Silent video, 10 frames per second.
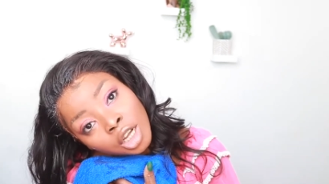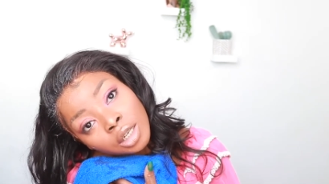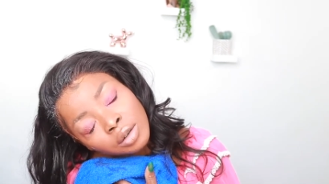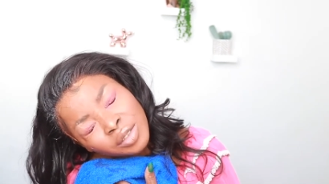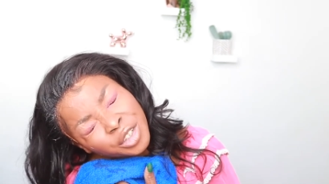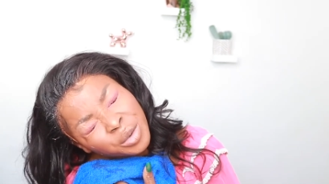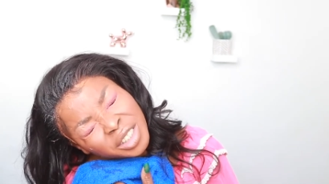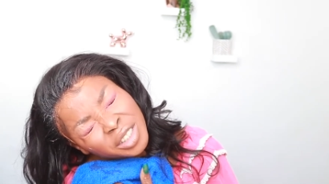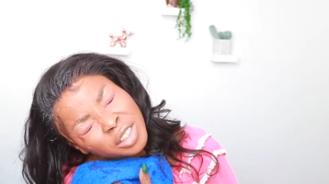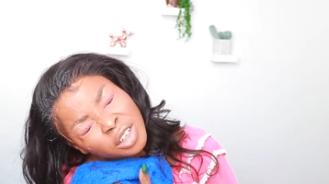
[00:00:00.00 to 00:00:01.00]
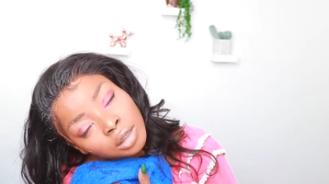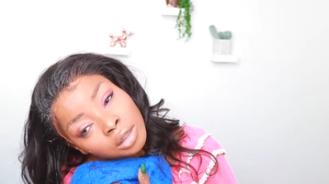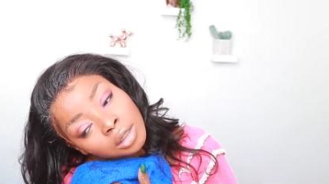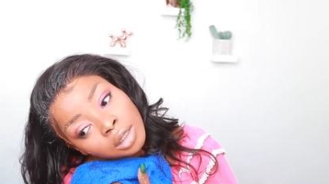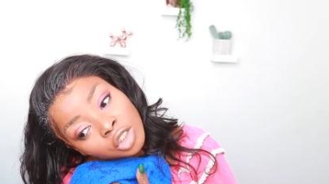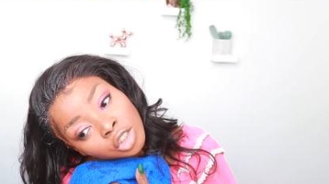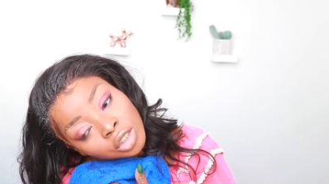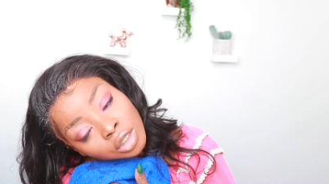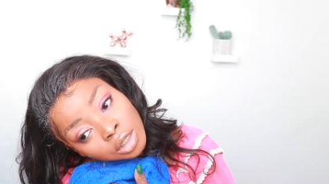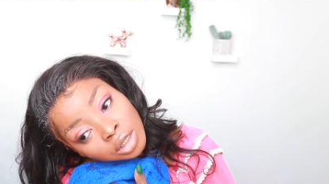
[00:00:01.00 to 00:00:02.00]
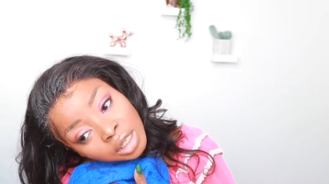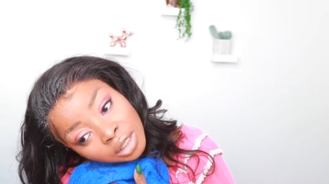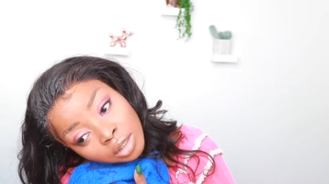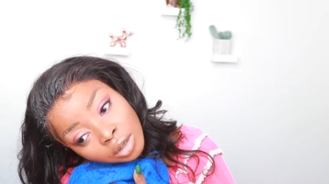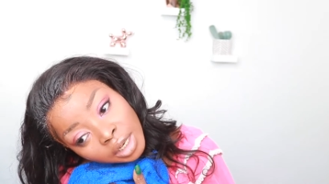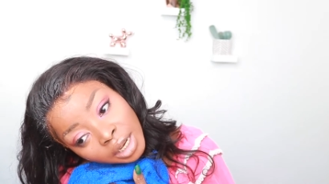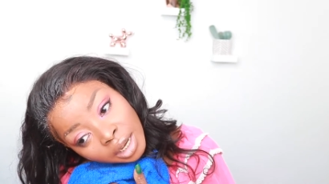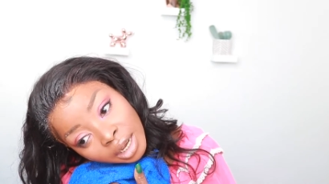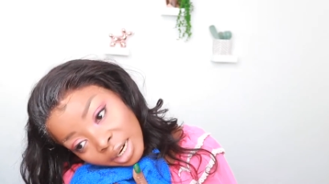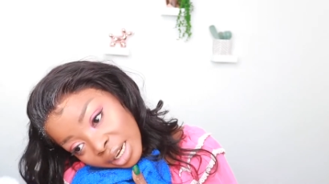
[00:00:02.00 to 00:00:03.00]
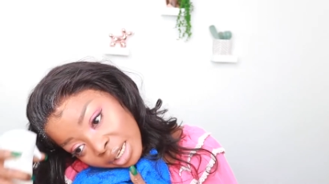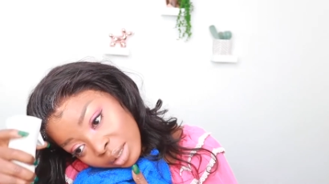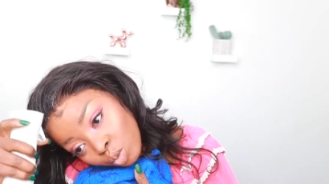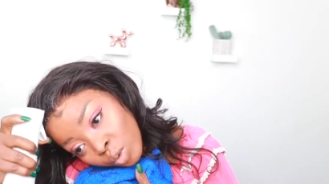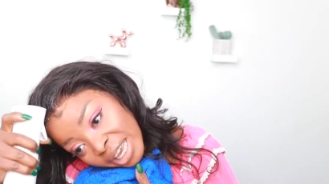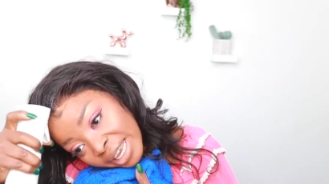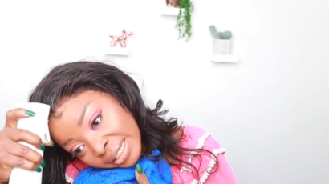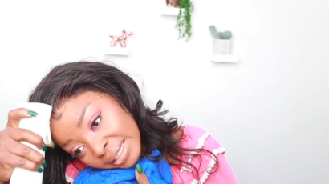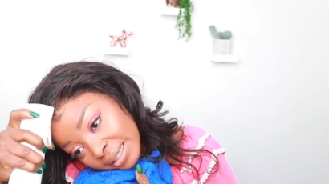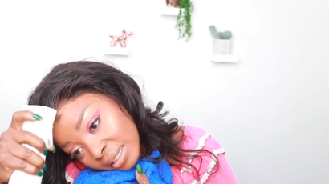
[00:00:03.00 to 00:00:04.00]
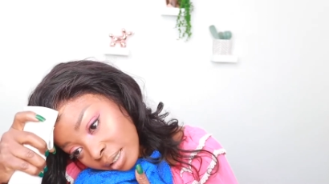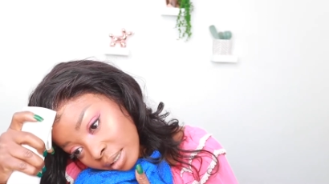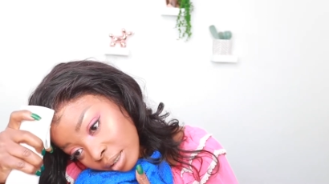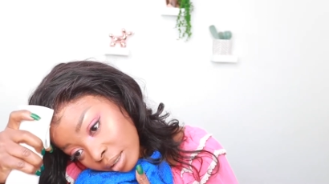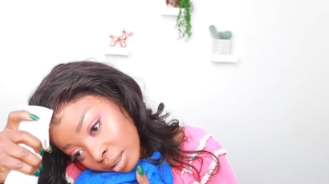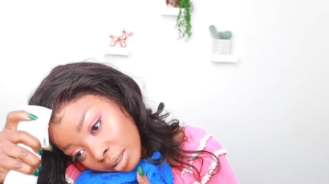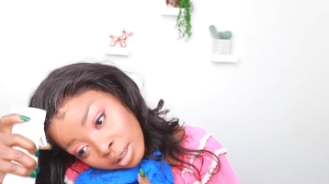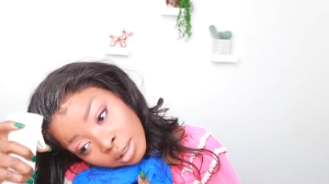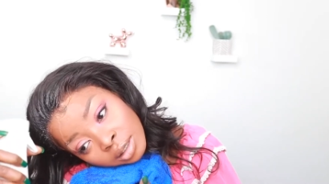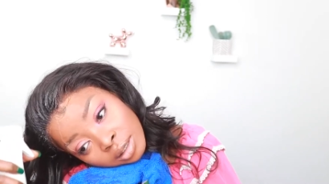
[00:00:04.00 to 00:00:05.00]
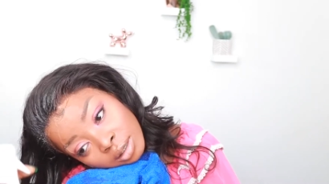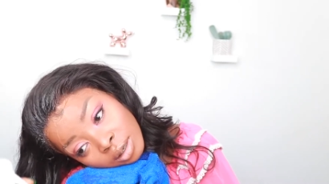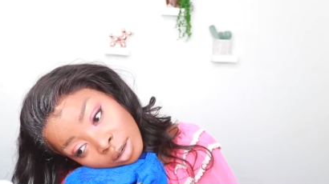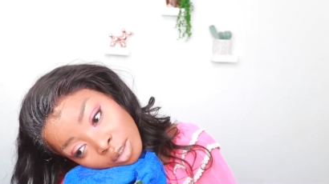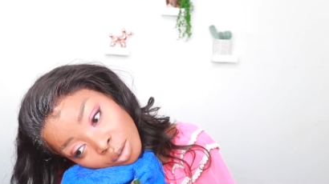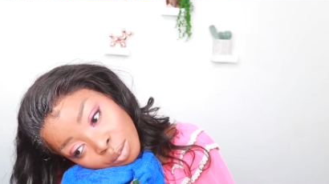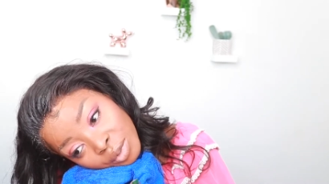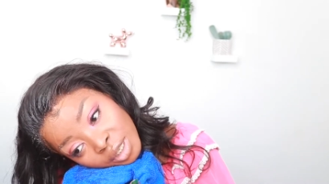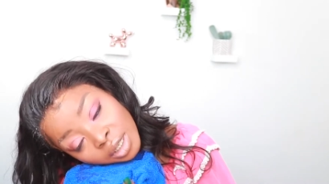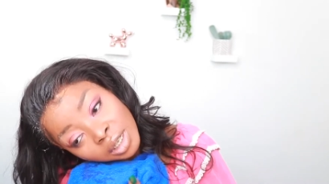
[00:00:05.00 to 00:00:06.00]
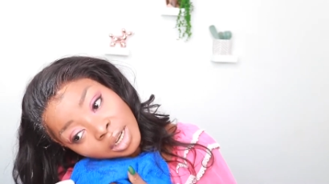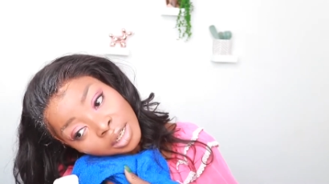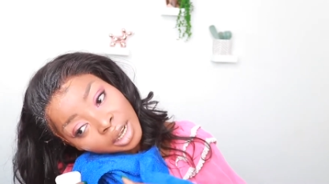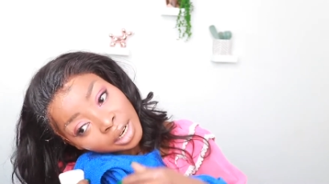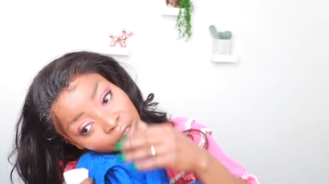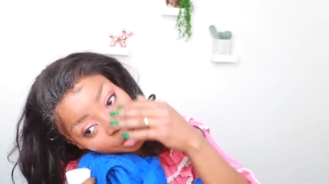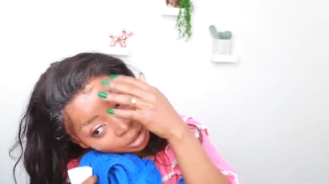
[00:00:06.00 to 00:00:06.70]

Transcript: What the water does, it just sits on it and it weakens the got-to-be and any gel